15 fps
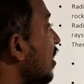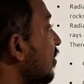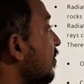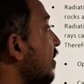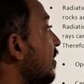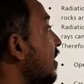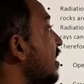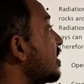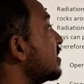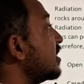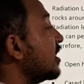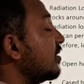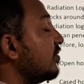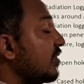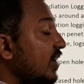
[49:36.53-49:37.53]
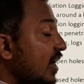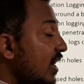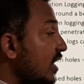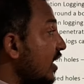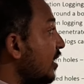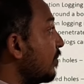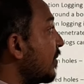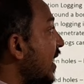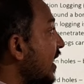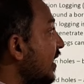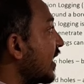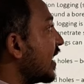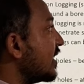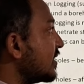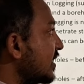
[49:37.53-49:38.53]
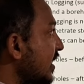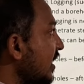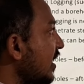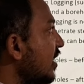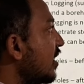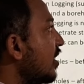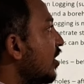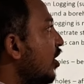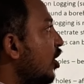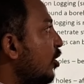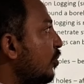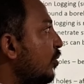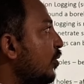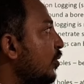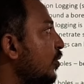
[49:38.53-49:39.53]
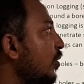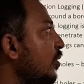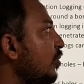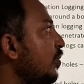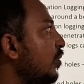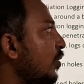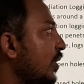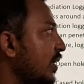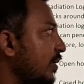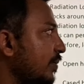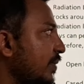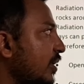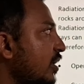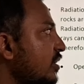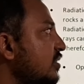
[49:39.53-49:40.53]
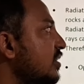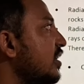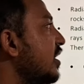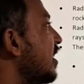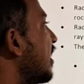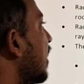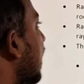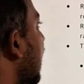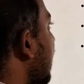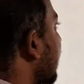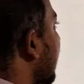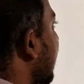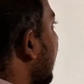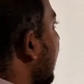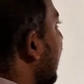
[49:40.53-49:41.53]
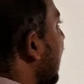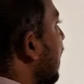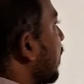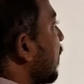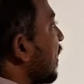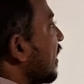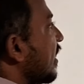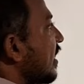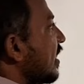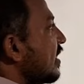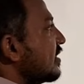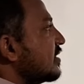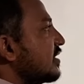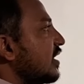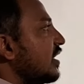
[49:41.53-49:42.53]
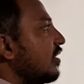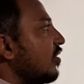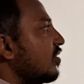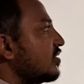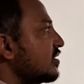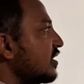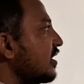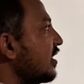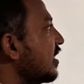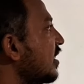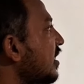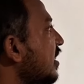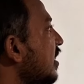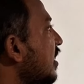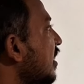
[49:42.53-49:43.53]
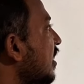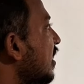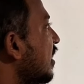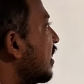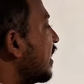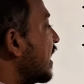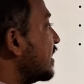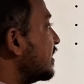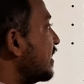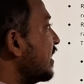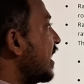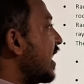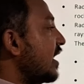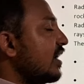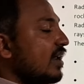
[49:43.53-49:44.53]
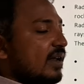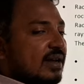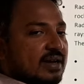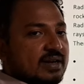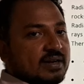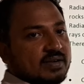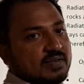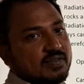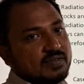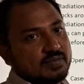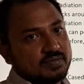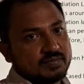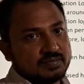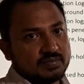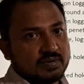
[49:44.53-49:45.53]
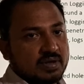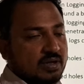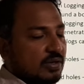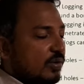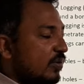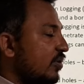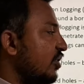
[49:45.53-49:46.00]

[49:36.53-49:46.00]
affected significantly by casing a borehole fluid, because gamma ray can penetrate, still causing casing and your